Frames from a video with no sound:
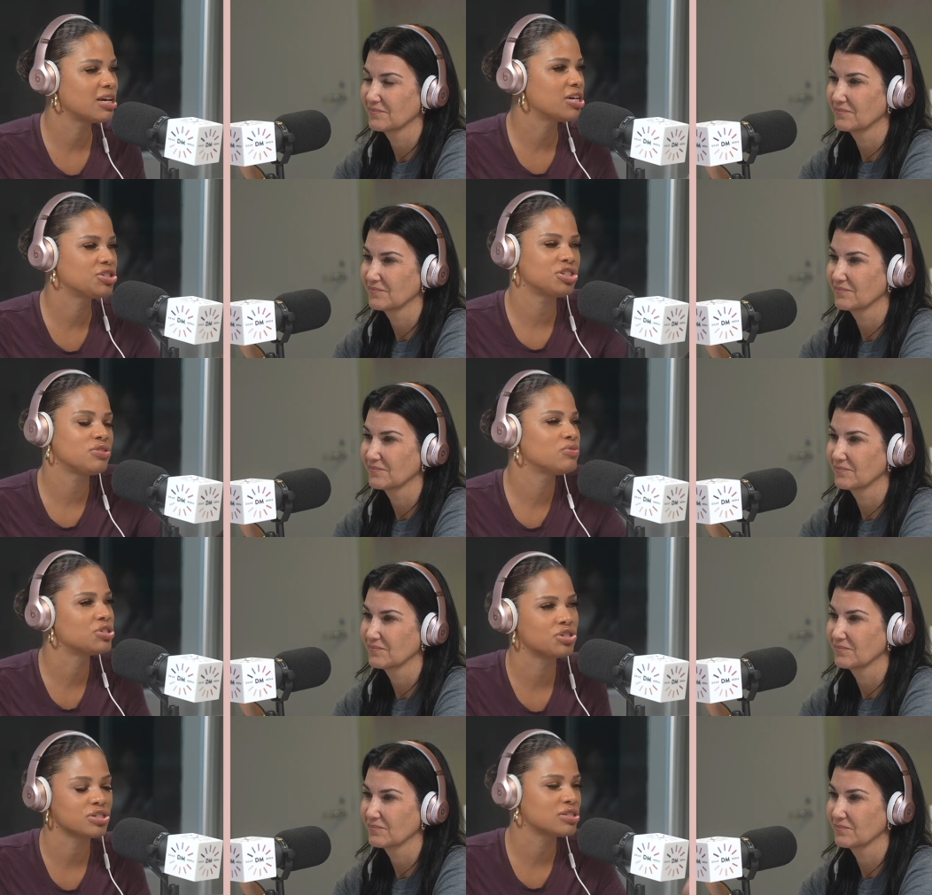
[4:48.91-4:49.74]
Speaker 1: she
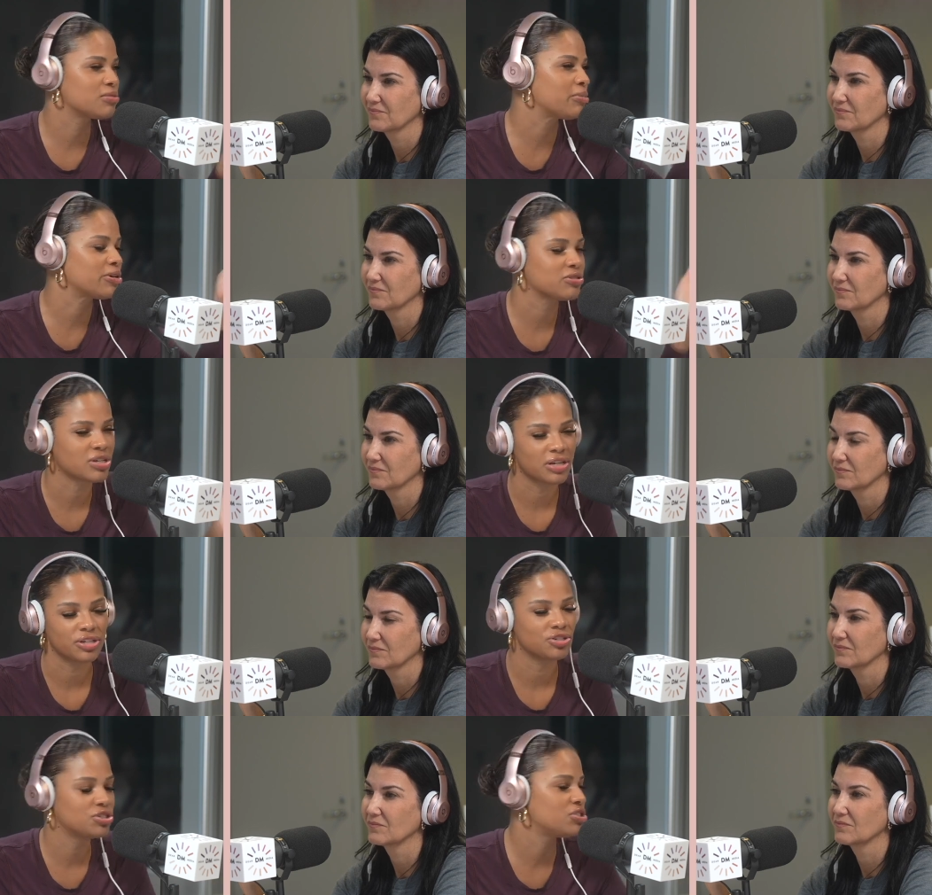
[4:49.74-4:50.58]
was just a person
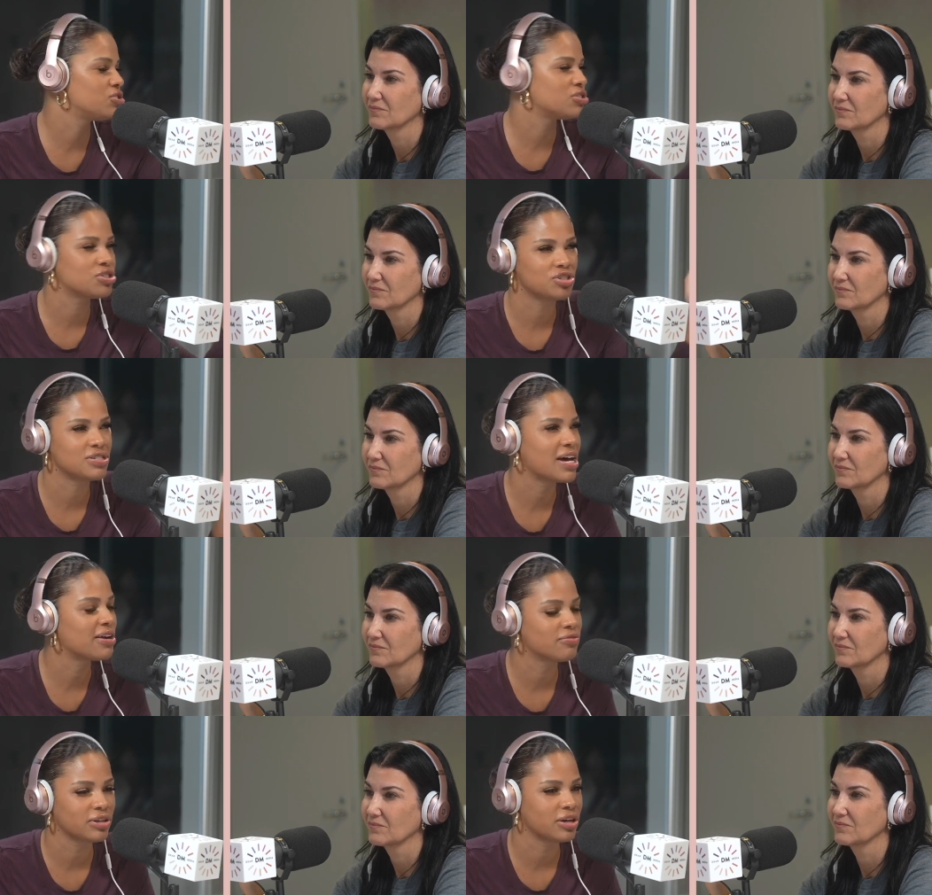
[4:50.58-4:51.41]
and she's
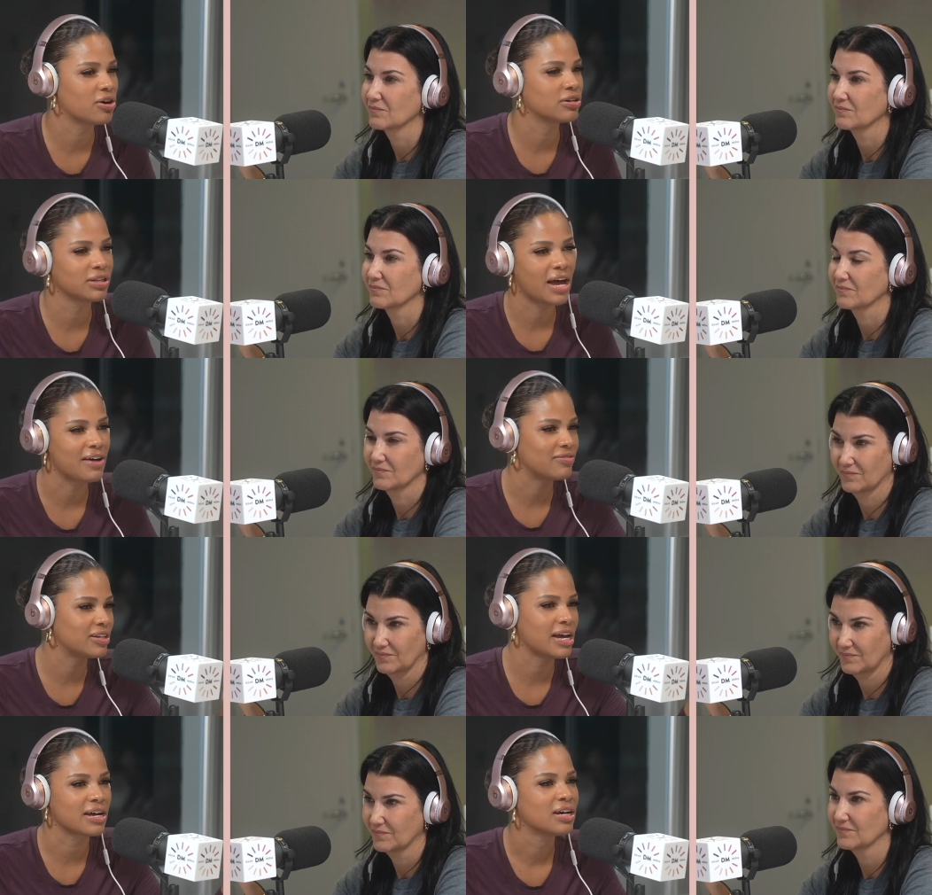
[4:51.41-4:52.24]
had a really hard life, and
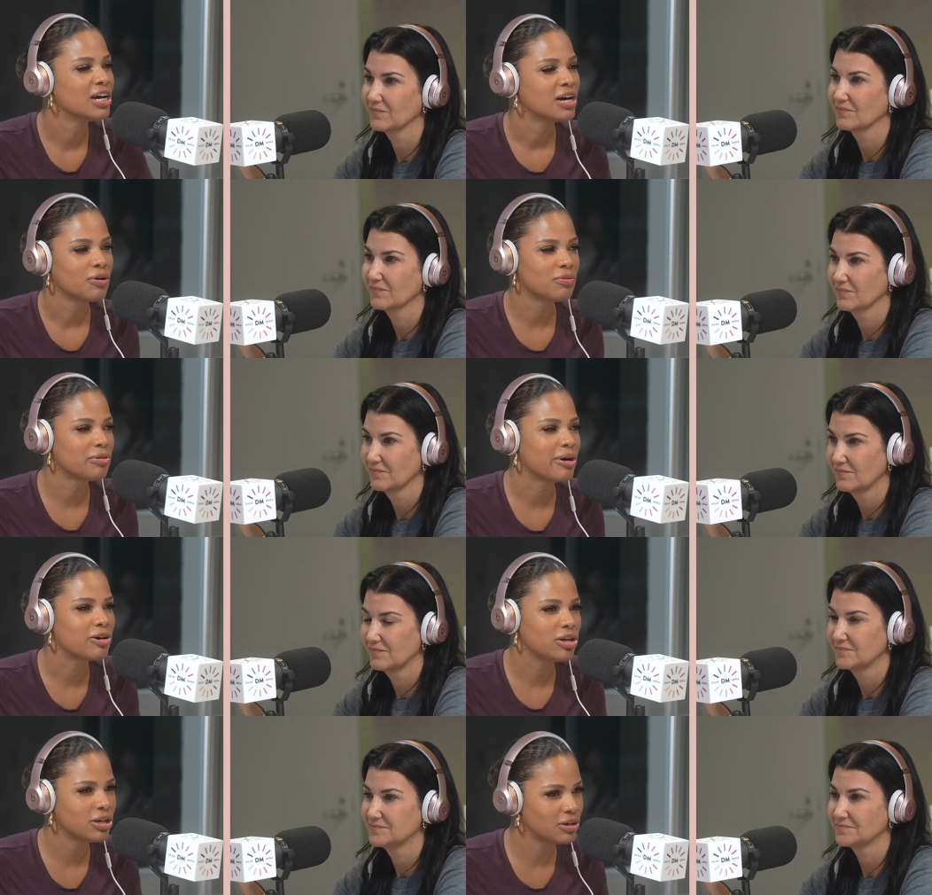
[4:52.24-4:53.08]
like, well, what
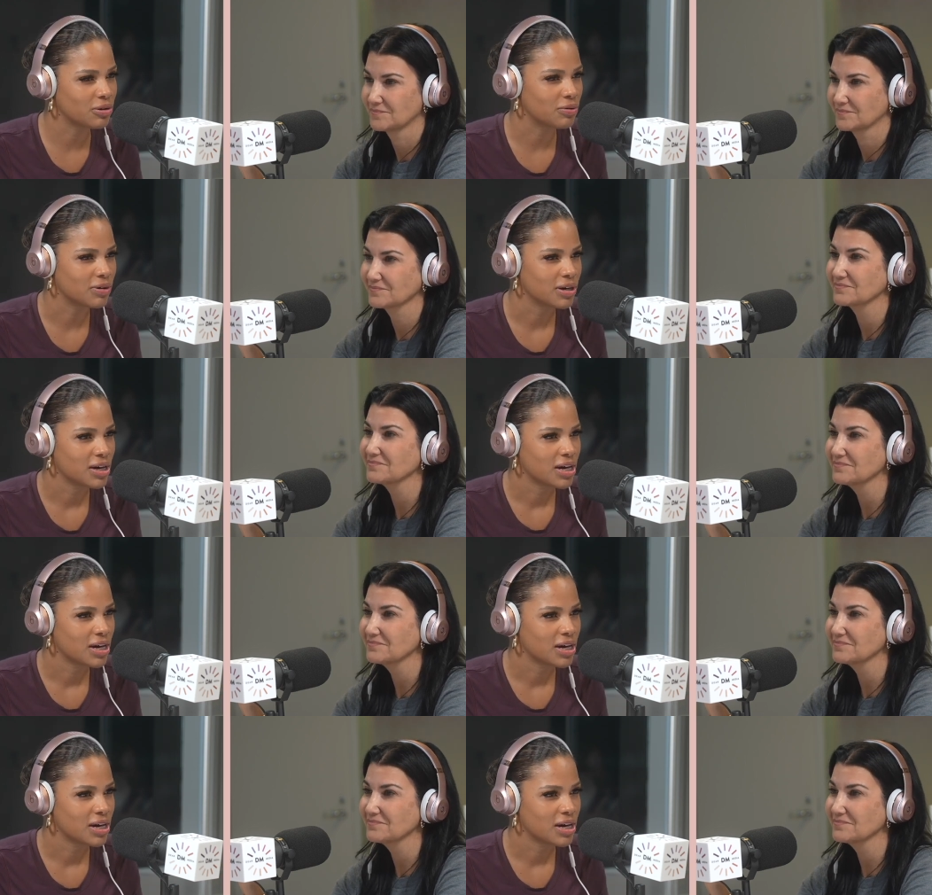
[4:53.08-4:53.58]
about you?